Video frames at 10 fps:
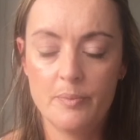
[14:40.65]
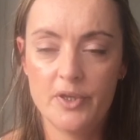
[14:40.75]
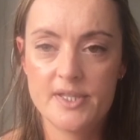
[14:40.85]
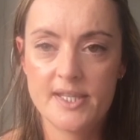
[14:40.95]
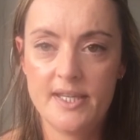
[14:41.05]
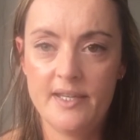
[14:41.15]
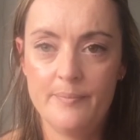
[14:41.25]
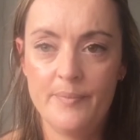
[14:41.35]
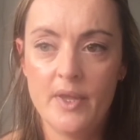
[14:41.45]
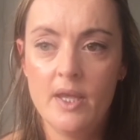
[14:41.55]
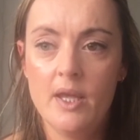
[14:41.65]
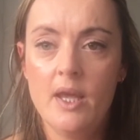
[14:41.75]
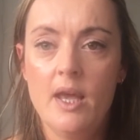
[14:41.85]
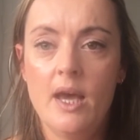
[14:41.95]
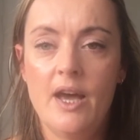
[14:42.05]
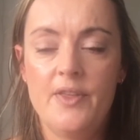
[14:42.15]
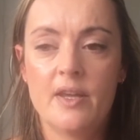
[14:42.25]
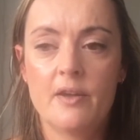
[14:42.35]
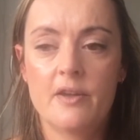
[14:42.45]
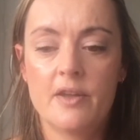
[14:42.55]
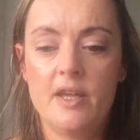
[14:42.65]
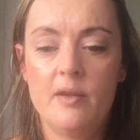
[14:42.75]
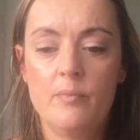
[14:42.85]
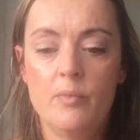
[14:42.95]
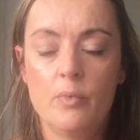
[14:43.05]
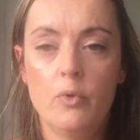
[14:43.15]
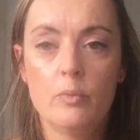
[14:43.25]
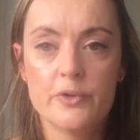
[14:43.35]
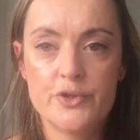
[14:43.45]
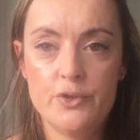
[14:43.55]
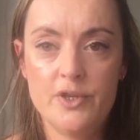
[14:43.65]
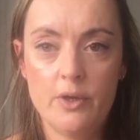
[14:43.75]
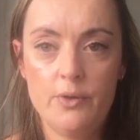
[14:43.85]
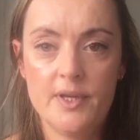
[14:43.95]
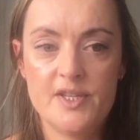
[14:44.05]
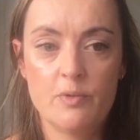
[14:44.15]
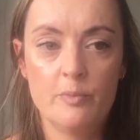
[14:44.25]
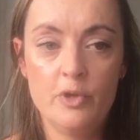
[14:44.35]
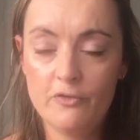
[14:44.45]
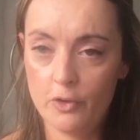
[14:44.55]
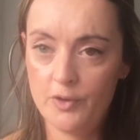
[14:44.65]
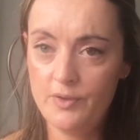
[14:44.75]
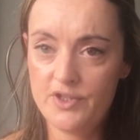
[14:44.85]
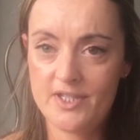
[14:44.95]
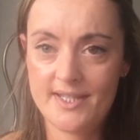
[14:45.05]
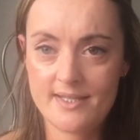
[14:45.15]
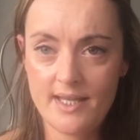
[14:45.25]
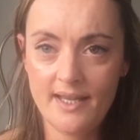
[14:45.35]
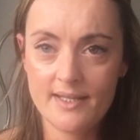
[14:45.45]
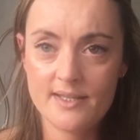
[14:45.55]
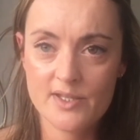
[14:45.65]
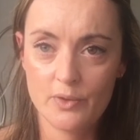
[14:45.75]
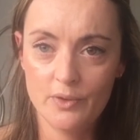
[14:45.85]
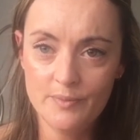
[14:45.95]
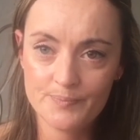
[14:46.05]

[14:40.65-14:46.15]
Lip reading: But I think what we'll do now is we'll move on to the second song